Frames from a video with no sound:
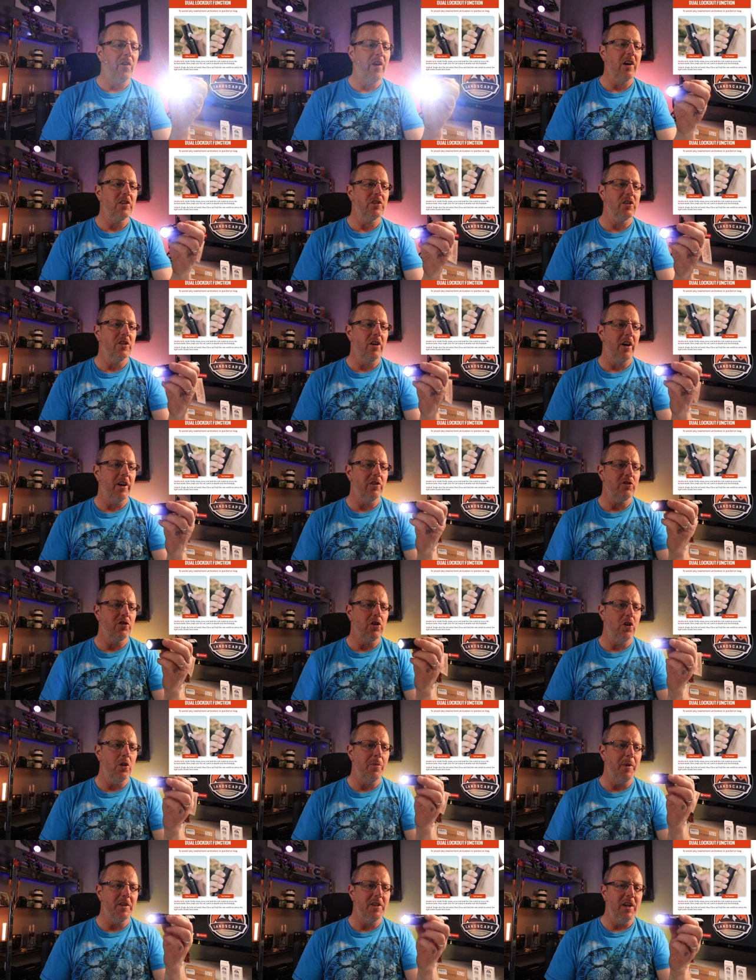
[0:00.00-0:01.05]
thousand nine hundred
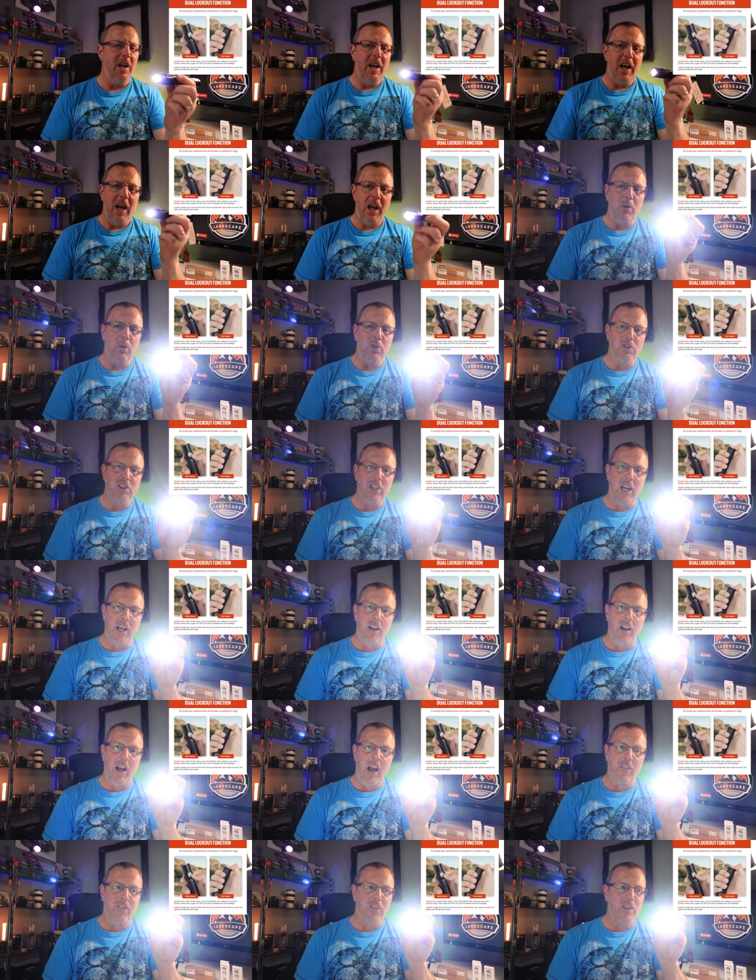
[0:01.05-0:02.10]
lumens. It will stay
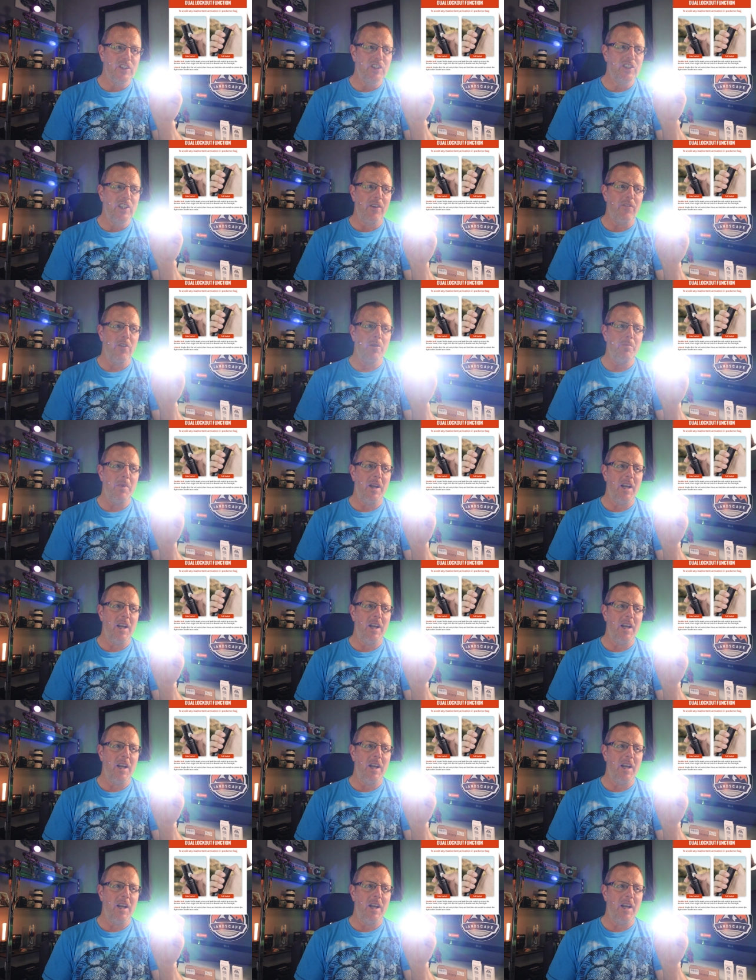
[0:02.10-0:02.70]
like that for seven